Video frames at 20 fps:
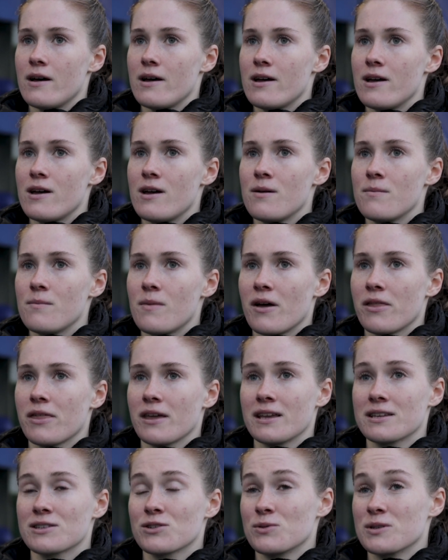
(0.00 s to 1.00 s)
Um, I
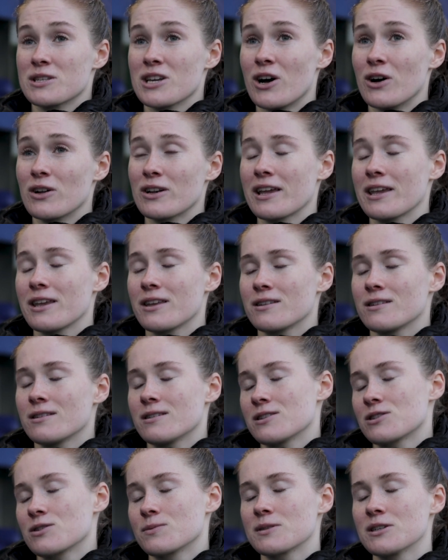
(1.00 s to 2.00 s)
think it's always hard. Like,
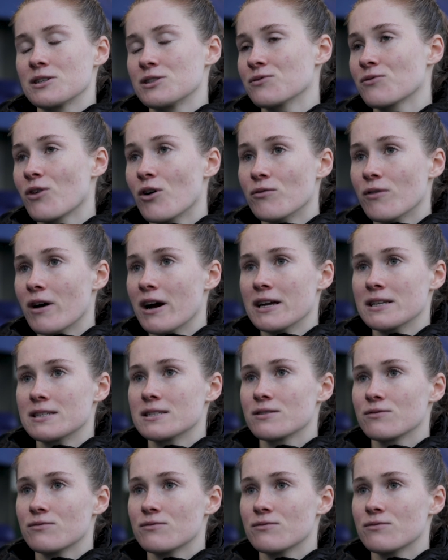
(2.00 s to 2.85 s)
there's sometimes you've got to ride,